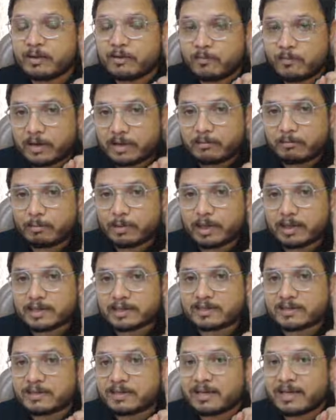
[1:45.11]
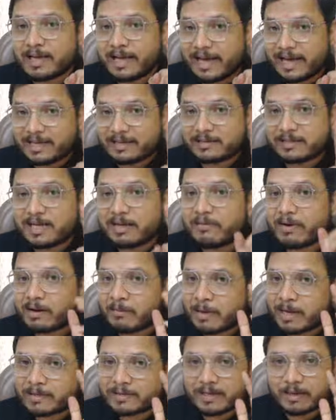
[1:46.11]
1 plus s divided
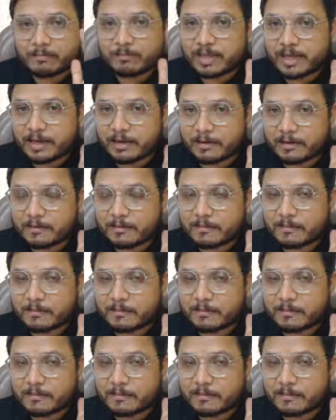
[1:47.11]
by something.